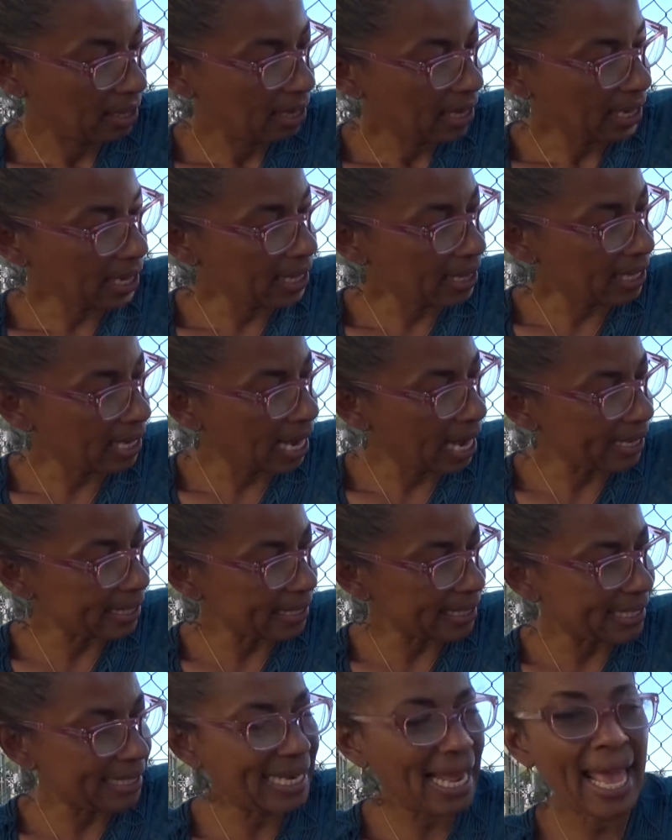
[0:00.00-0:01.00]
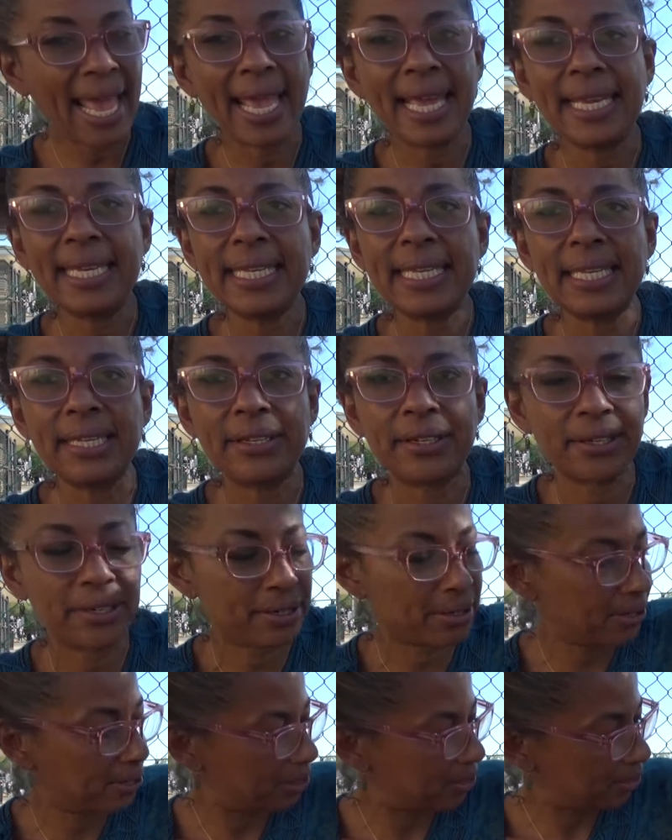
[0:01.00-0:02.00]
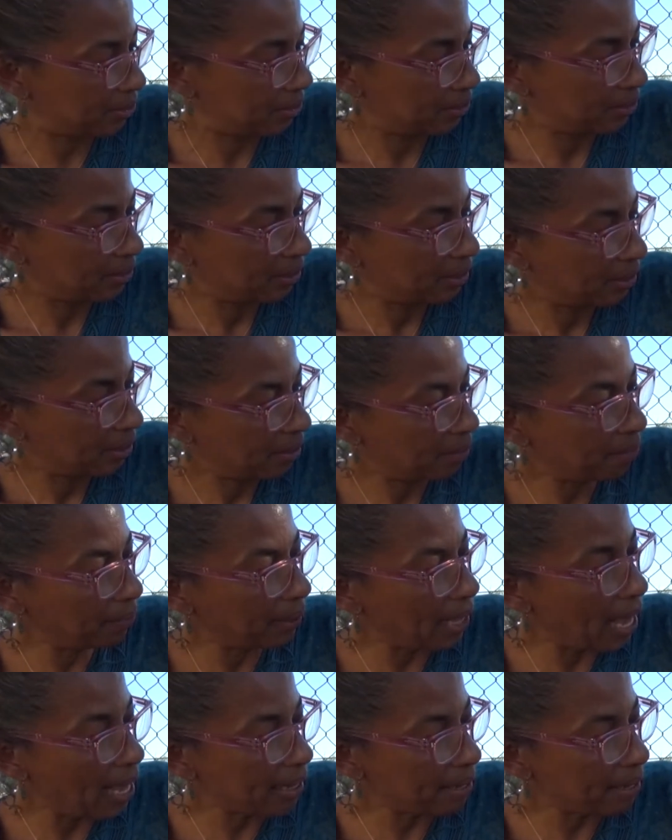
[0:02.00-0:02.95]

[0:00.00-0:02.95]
In the next 10 years, black